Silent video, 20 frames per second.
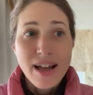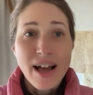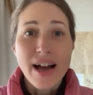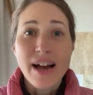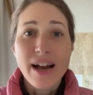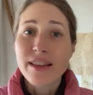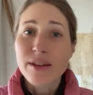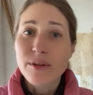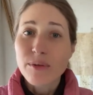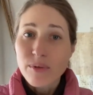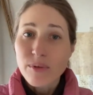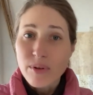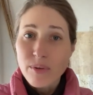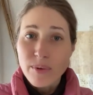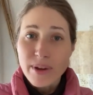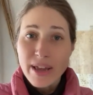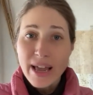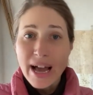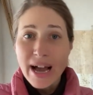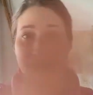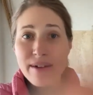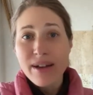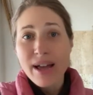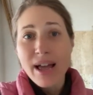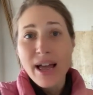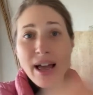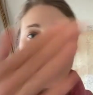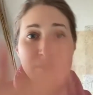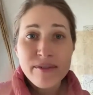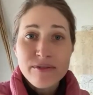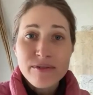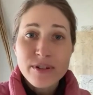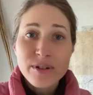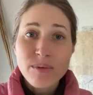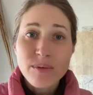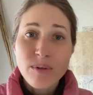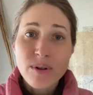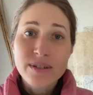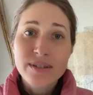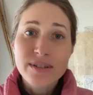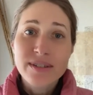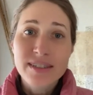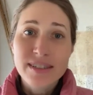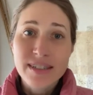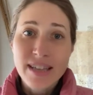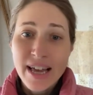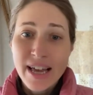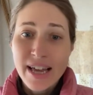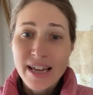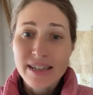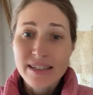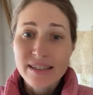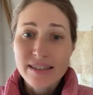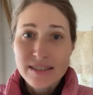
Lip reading: And then we have everyone say